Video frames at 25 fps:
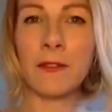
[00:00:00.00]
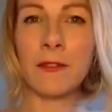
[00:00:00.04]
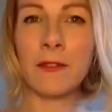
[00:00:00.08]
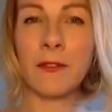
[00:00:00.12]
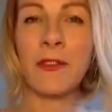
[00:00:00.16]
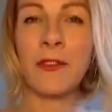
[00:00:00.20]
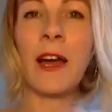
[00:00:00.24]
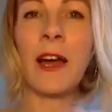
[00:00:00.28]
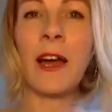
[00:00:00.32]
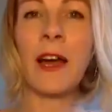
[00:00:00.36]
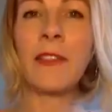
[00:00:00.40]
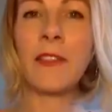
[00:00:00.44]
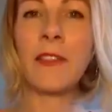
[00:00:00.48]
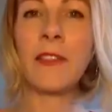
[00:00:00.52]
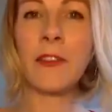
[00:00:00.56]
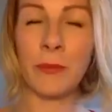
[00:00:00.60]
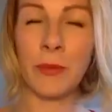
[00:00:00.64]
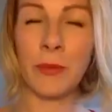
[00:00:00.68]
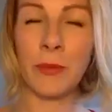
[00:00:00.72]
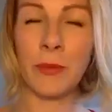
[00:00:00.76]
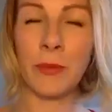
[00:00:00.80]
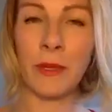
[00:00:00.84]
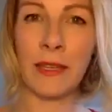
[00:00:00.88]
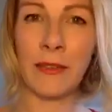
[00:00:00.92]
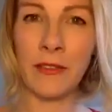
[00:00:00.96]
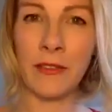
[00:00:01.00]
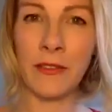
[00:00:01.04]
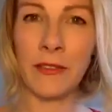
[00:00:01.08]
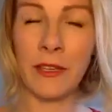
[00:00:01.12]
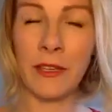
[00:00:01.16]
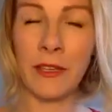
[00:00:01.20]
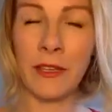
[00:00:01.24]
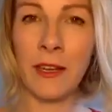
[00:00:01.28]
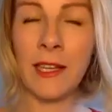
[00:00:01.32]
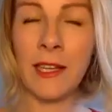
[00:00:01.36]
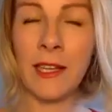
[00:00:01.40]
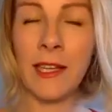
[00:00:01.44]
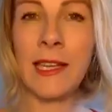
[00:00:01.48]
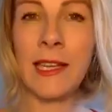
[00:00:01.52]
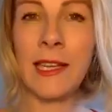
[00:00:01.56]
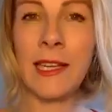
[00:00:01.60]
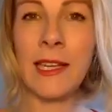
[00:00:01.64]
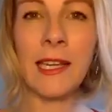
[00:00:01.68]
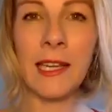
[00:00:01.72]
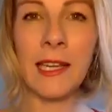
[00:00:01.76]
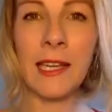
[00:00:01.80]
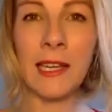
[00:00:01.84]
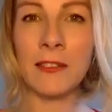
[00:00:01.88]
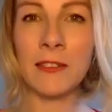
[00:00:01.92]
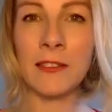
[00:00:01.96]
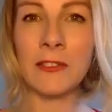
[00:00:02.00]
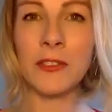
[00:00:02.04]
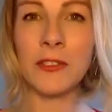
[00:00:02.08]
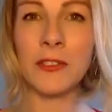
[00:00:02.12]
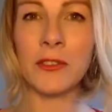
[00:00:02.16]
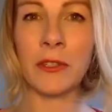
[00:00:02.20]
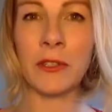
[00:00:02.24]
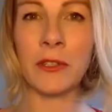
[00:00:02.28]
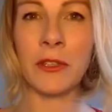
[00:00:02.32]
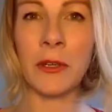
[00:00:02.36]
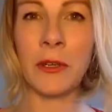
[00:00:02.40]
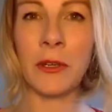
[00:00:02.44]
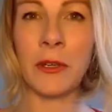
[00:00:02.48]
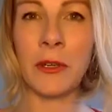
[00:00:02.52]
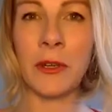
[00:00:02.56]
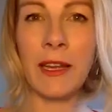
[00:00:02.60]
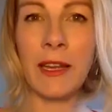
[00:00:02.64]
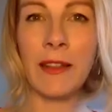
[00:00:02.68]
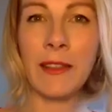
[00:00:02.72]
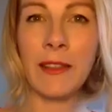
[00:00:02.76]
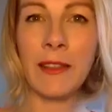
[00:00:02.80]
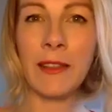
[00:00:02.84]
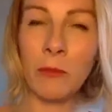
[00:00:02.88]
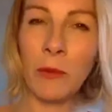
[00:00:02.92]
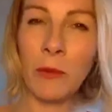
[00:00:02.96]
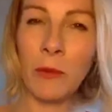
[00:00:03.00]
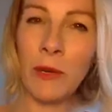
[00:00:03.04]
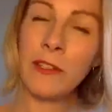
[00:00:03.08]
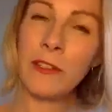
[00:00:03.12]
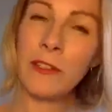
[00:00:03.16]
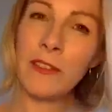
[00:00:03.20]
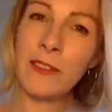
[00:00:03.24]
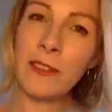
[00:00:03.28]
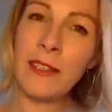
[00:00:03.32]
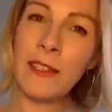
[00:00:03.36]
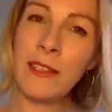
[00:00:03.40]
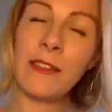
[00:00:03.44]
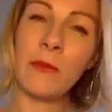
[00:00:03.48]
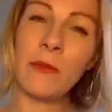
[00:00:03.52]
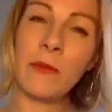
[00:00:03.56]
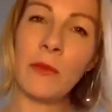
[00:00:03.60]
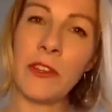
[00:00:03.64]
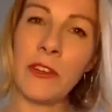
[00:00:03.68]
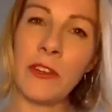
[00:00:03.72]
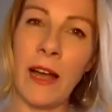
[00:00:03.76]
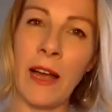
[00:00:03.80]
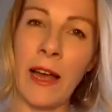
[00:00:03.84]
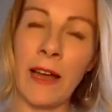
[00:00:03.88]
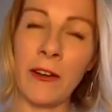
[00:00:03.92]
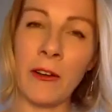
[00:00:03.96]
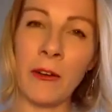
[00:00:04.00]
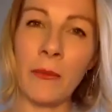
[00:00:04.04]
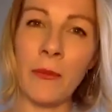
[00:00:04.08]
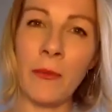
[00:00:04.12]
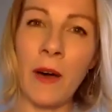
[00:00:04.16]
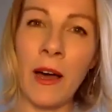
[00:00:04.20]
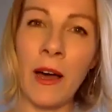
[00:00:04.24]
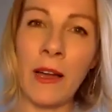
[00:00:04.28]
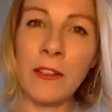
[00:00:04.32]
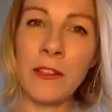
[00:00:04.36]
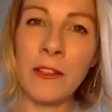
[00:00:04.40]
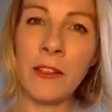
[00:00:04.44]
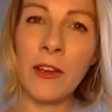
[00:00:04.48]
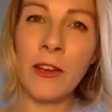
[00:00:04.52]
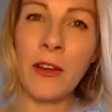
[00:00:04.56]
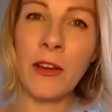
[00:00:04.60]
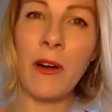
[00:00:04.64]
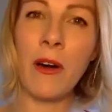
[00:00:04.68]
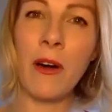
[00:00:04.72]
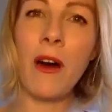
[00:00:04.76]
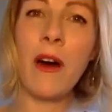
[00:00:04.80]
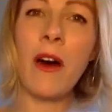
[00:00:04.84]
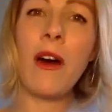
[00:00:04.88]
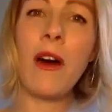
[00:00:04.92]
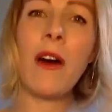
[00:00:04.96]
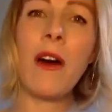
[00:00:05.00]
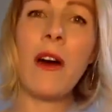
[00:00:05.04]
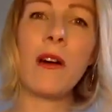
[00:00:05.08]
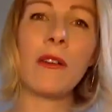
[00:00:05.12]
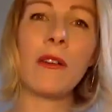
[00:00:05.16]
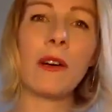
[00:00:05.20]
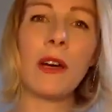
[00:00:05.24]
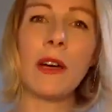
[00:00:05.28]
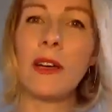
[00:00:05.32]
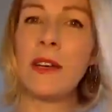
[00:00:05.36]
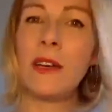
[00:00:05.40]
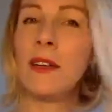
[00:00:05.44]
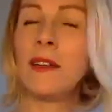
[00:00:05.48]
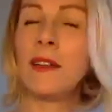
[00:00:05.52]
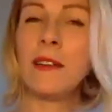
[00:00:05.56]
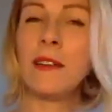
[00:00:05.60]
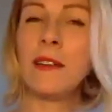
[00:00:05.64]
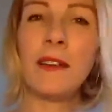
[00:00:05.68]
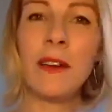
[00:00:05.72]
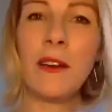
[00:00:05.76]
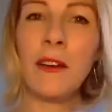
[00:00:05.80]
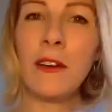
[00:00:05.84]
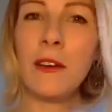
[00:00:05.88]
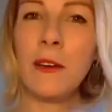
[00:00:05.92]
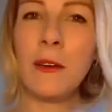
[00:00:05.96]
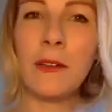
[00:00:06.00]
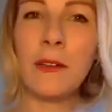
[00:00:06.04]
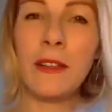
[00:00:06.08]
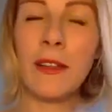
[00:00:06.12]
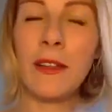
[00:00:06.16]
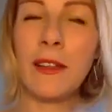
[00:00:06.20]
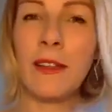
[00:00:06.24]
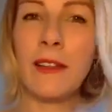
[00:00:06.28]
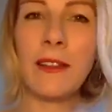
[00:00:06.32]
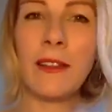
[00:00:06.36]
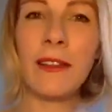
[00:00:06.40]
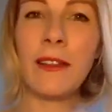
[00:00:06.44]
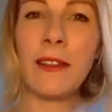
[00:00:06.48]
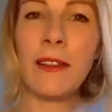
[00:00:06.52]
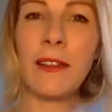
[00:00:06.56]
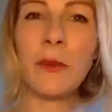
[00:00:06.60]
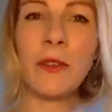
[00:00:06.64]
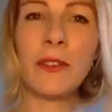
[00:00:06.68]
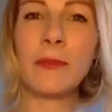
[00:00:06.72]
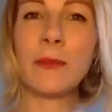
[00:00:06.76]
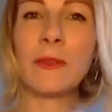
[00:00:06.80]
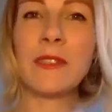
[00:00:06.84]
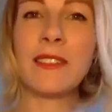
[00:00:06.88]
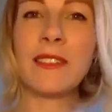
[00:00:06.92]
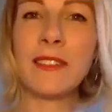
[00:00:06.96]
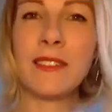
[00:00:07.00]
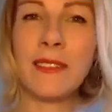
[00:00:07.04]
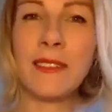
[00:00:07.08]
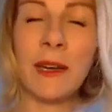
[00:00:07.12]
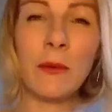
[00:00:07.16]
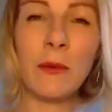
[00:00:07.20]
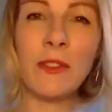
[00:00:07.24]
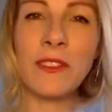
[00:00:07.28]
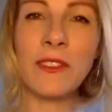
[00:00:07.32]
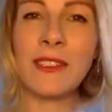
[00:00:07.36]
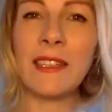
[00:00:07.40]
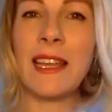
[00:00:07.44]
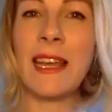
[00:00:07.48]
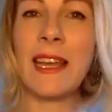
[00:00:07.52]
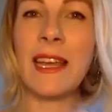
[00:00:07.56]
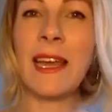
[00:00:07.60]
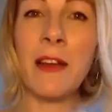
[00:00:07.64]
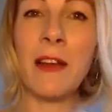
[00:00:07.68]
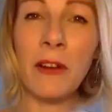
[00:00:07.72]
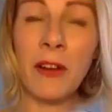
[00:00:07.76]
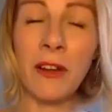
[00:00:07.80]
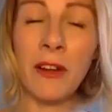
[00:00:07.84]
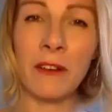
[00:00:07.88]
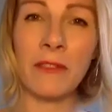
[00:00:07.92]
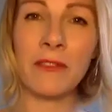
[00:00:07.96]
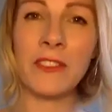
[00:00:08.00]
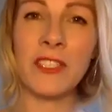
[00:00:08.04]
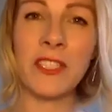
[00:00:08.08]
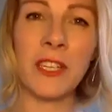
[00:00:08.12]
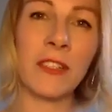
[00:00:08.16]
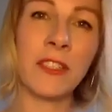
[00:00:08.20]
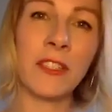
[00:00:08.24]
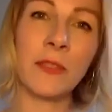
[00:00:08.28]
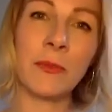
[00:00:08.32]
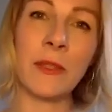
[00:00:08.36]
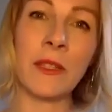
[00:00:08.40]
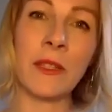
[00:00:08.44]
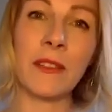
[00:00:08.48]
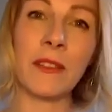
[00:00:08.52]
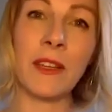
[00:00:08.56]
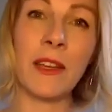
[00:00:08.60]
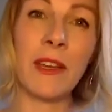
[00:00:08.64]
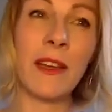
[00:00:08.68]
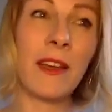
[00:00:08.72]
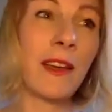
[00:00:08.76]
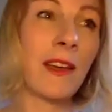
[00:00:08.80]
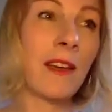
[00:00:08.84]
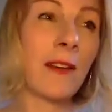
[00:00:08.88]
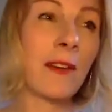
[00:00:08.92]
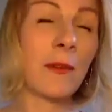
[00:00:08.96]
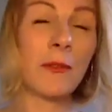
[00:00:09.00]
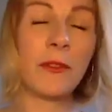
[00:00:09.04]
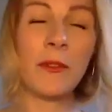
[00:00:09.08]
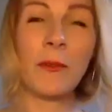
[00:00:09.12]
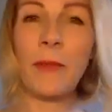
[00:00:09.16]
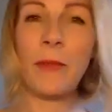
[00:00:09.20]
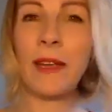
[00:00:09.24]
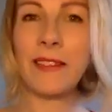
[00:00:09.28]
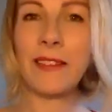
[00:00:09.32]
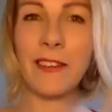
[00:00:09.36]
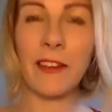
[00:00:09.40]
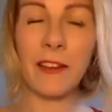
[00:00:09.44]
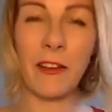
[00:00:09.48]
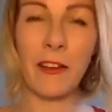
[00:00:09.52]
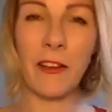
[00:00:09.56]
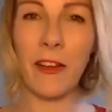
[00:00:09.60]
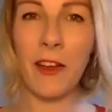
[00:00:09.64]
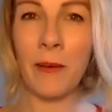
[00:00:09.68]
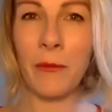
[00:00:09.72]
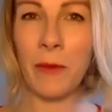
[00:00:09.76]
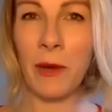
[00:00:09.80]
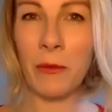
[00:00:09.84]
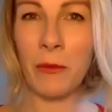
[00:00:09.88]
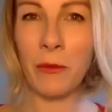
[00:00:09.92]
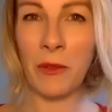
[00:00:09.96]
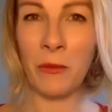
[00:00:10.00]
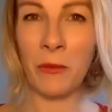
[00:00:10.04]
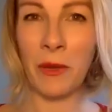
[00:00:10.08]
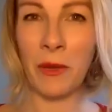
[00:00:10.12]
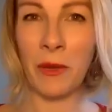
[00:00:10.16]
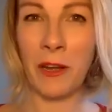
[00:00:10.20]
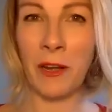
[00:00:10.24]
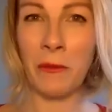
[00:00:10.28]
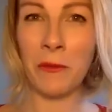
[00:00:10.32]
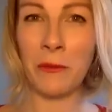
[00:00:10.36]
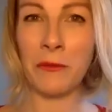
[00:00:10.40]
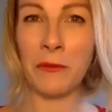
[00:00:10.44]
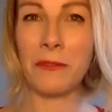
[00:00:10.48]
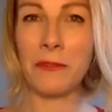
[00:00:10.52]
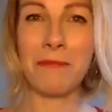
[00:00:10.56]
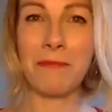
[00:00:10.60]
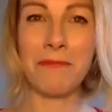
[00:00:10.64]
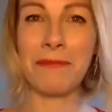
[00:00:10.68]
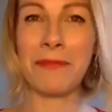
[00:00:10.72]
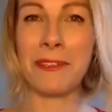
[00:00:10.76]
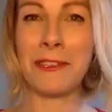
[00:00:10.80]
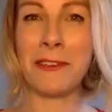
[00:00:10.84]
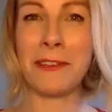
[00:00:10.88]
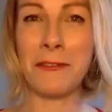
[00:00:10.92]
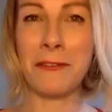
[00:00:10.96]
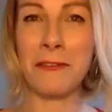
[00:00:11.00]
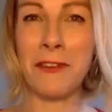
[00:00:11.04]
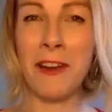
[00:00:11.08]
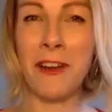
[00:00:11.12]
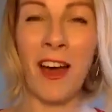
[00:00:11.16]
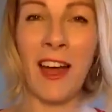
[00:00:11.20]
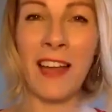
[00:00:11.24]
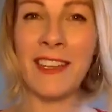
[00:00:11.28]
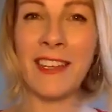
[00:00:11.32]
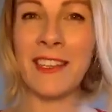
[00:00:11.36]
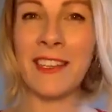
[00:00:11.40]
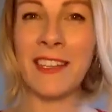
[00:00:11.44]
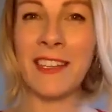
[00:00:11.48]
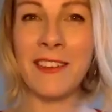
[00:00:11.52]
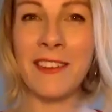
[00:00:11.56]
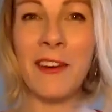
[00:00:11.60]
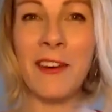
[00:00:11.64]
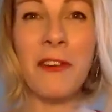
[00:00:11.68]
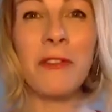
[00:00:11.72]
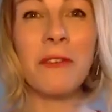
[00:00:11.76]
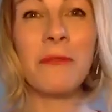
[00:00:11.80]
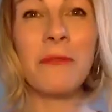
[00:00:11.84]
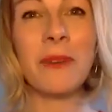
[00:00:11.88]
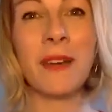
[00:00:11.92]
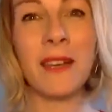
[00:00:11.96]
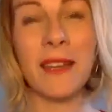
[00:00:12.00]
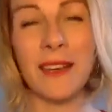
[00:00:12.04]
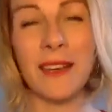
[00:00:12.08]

find those beliefs that are clearly untrue, that when you see them with your adult mind, you go, oh, no, that was an error of judgment. It's the best I could come up with when I was, you know, 9 years old,